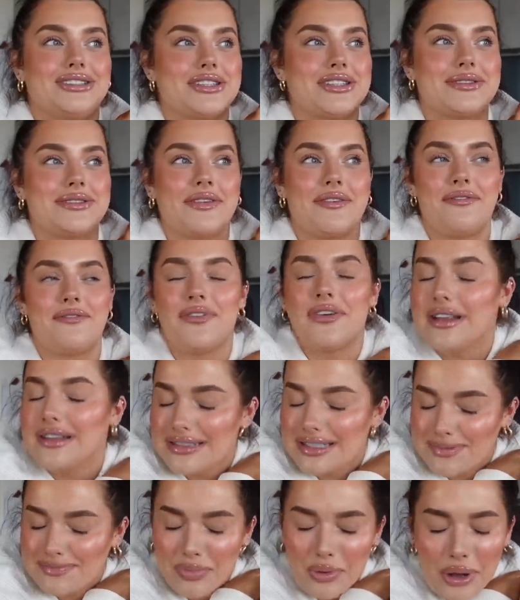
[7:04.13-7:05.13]
just feel
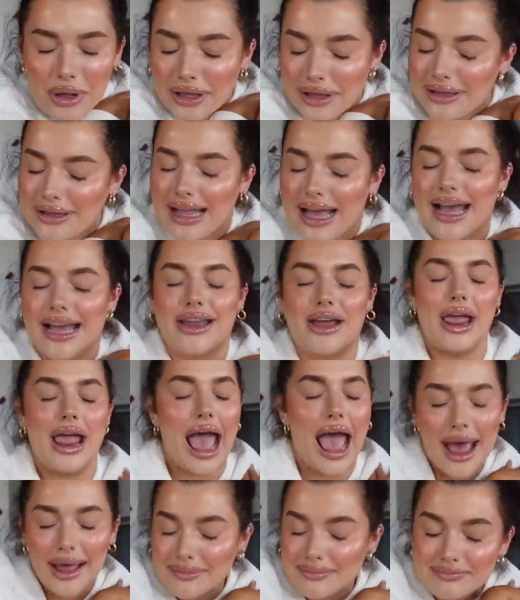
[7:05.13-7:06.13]
spoiled and i
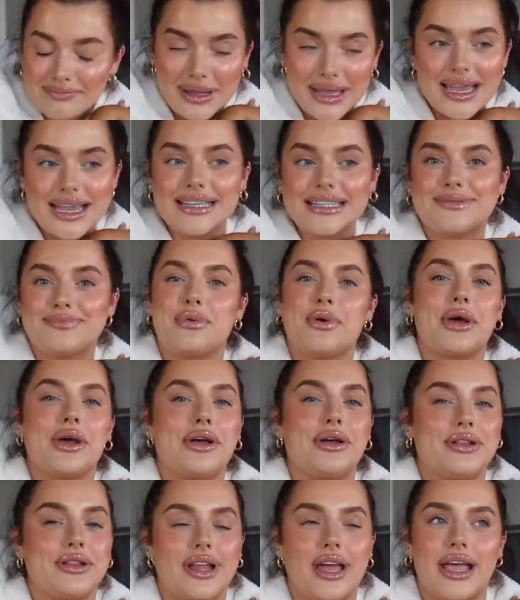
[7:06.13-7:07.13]
am being
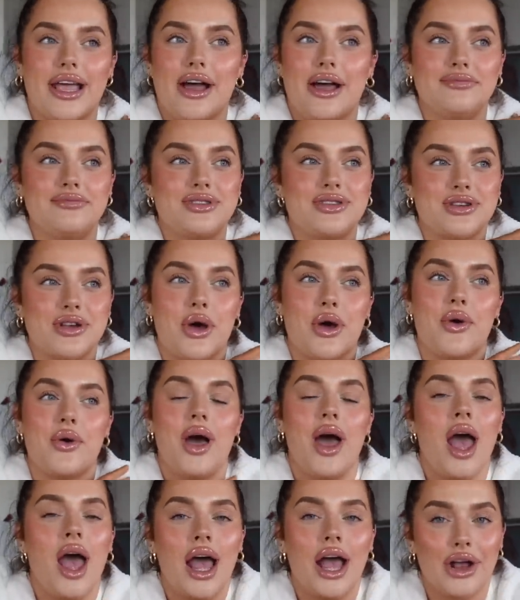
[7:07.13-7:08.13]
spoiled like i'm so